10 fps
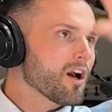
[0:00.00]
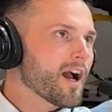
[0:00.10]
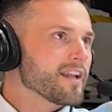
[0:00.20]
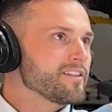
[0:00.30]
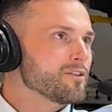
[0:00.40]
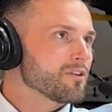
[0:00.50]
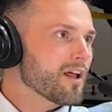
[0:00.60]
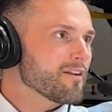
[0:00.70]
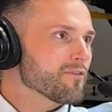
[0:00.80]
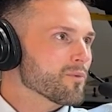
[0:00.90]
Ideal
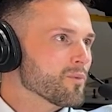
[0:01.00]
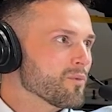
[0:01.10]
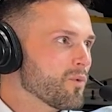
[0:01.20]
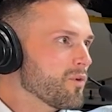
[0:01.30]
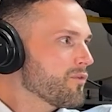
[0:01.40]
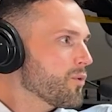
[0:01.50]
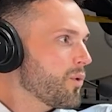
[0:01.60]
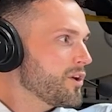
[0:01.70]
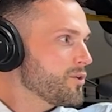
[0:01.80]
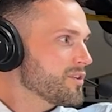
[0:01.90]
life for
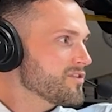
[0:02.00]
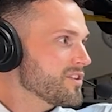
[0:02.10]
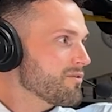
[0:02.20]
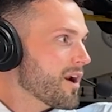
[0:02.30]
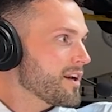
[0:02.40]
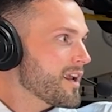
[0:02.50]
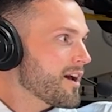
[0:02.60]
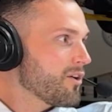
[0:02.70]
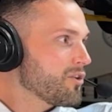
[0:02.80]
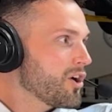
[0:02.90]
what you can see right
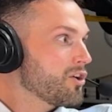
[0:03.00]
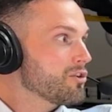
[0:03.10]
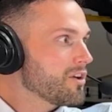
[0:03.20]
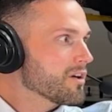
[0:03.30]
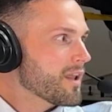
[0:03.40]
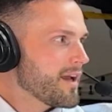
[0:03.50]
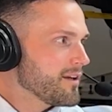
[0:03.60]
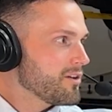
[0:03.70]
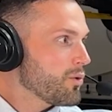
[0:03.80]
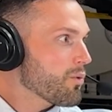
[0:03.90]
now look
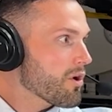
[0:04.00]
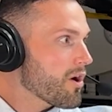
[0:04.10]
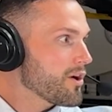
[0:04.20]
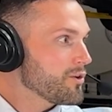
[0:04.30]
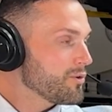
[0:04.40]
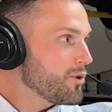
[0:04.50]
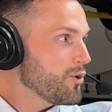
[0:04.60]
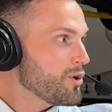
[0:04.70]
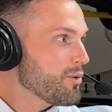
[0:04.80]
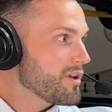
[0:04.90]
like. Where are you? Who
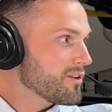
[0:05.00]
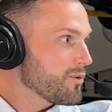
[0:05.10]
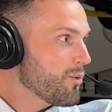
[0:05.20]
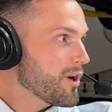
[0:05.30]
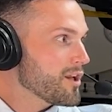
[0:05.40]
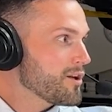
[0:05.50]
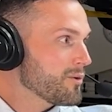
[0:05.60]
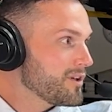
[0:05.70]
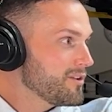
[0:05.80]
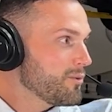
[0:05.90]
are you with? What are you
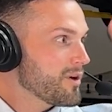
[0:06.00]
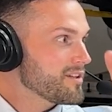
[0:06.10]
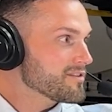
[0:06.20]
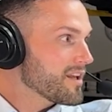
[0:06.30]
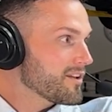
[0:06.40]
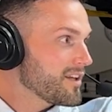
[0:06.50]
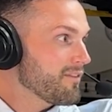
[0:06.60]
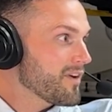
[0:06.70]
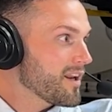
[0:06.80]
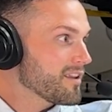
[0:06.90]
doing? What are you selling,
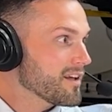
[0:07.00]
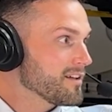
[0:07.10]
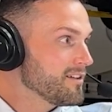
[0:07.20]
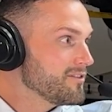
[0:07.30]
if anything?